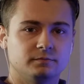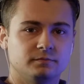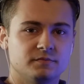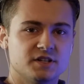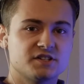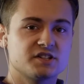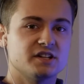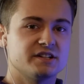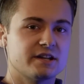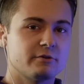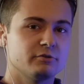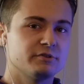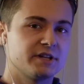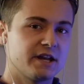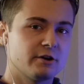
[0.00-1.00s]
This is going to
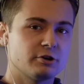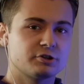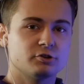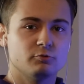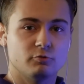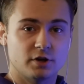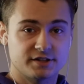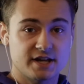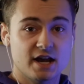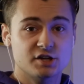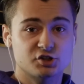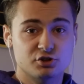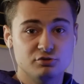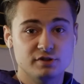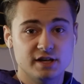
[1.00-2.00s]
download the character
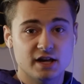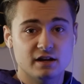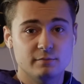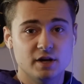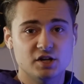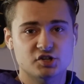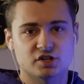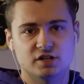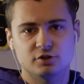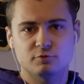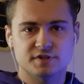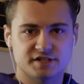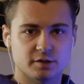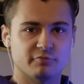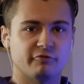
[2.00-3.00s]
attached to the animation into
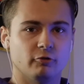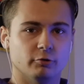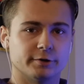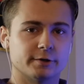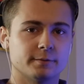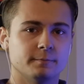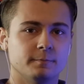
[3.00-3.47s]
a zip folder.